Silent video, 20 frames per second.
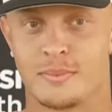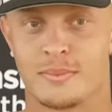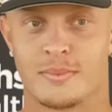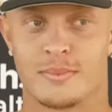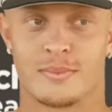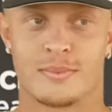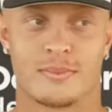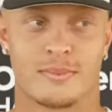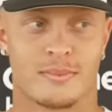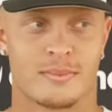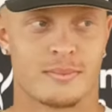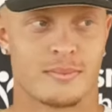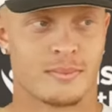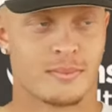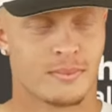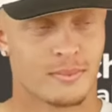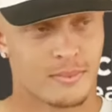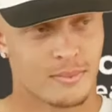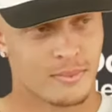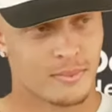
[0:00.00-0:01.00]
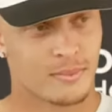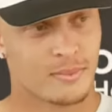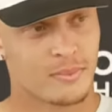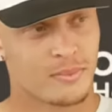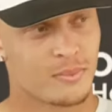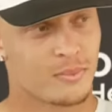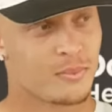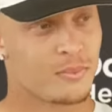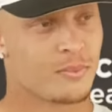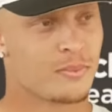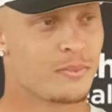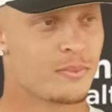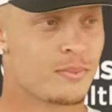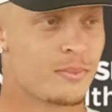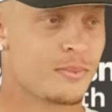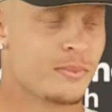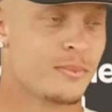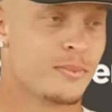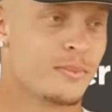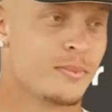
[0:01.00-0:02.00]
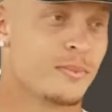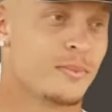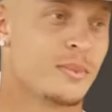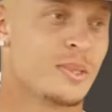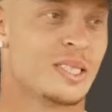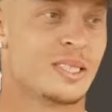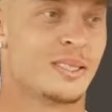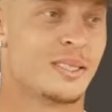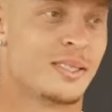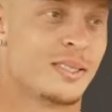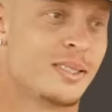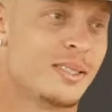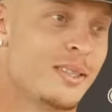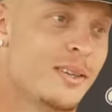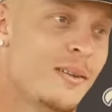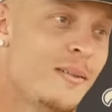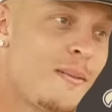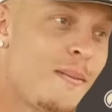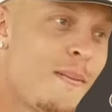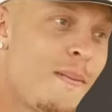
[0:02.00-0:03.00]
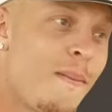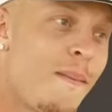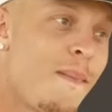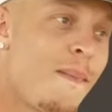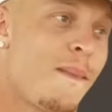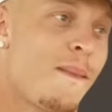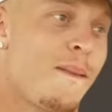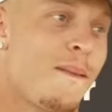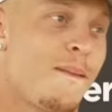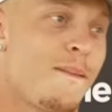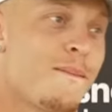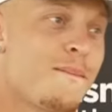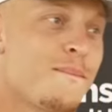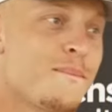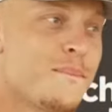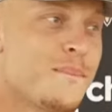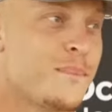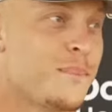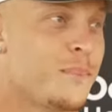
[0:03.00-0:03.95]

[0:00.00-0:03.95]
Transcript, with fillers: How uh, does it feel like a cheat code when you get reps with Olave out there?